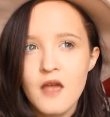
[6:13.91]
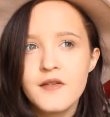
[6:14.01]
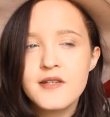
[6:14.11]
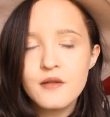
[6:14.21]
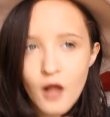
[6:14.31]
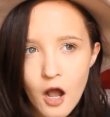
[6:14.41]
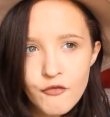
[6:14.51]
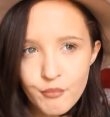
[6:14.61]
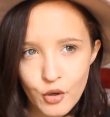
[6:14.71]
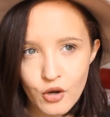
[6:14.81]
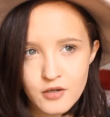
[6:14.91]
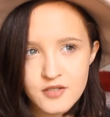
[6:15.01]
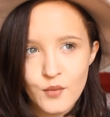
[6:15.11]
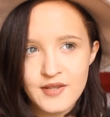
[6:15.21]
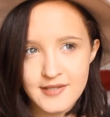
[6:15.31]
There's a lot of
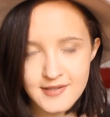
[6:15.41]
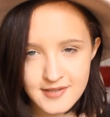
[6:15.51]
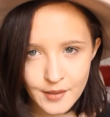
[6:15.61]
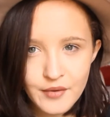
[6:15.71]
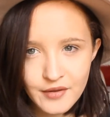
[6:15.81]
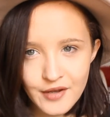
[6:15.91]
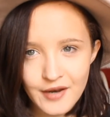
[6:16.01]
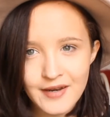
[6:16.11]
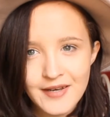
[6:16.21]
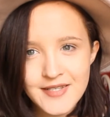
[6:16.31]
books with a similar